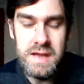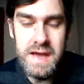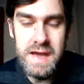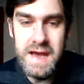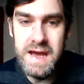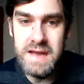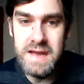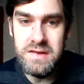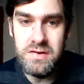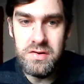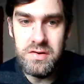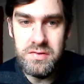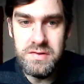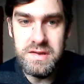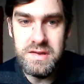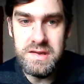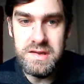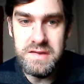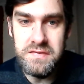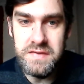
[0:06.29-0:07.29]
And
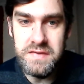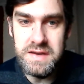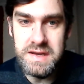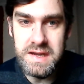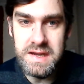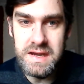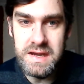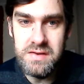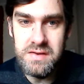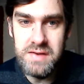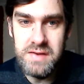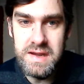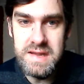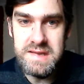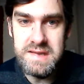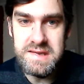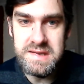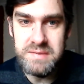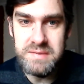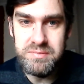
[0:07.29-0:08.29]
on this video,
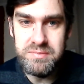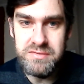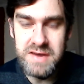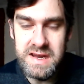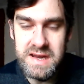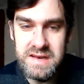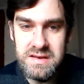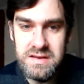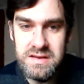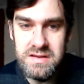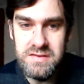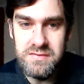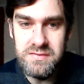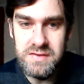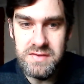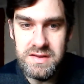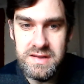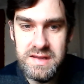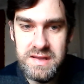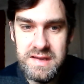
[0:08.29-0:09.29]
it's a brand new
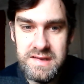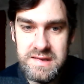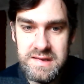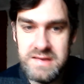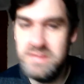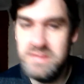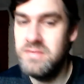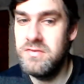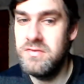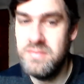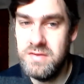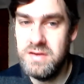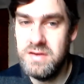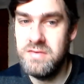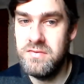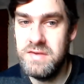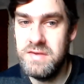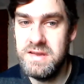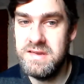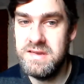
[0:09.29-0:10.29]
release or a
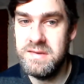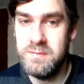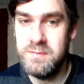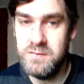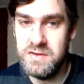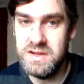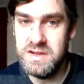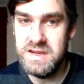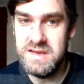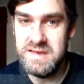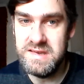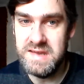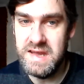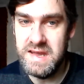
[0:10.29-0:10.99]
recent release,